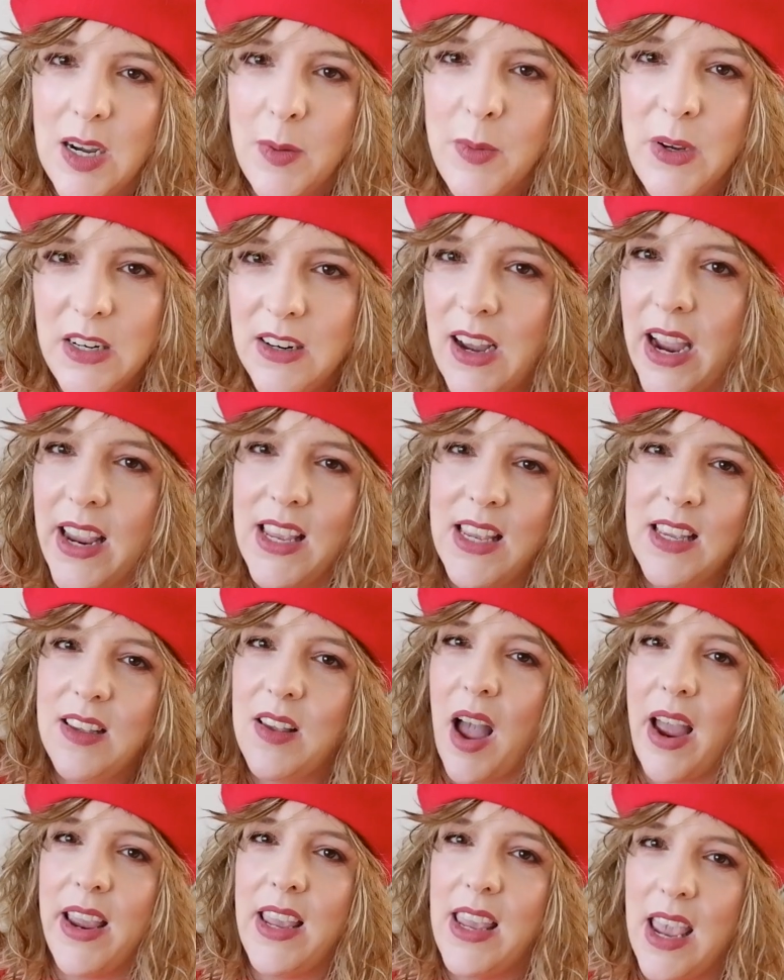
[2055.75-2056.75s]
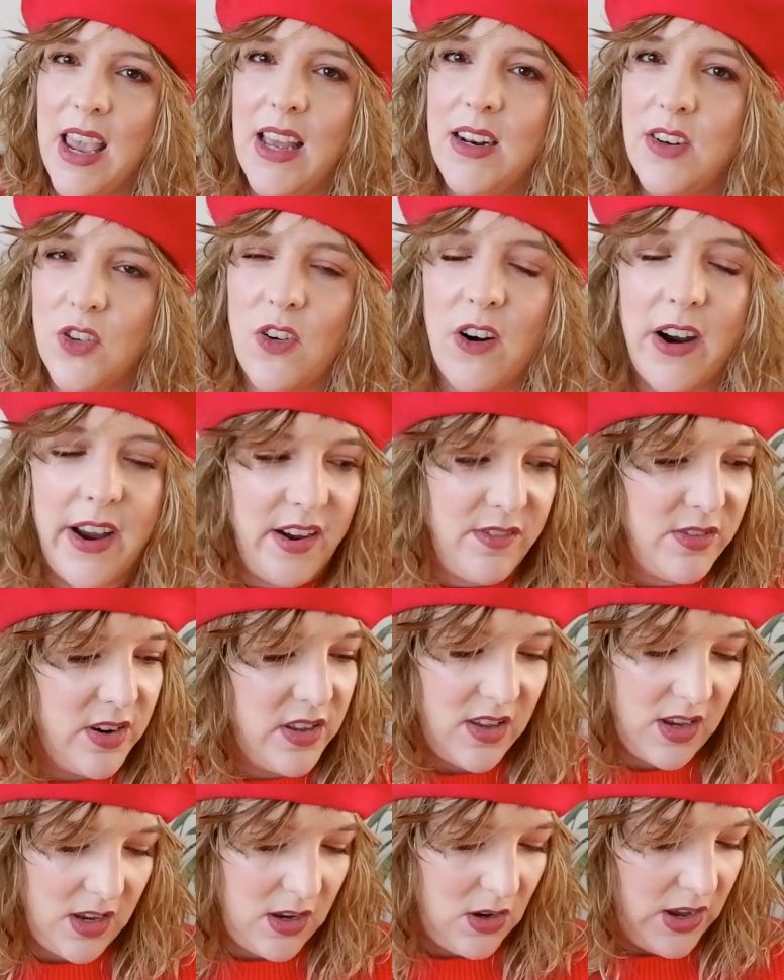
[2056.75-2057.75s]
I mean, I can't try
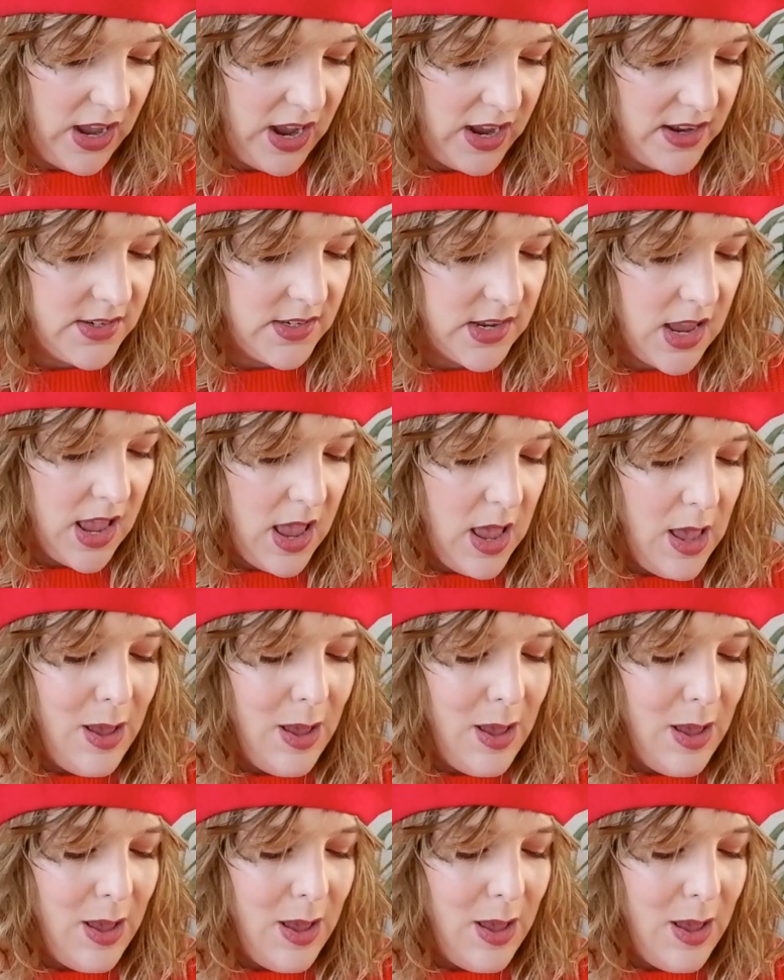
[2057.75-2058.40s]
everything, you guys.